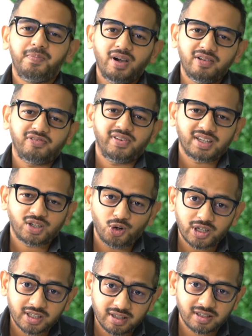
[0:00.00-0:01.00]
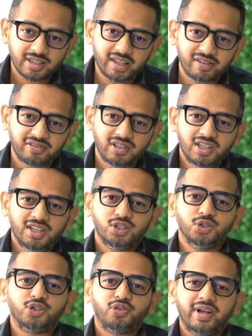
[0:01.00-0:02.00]
perfect alternative
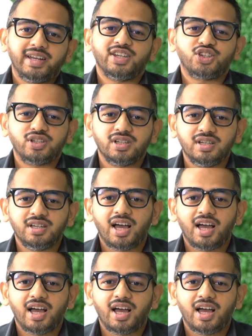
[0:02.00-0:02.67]
to traditional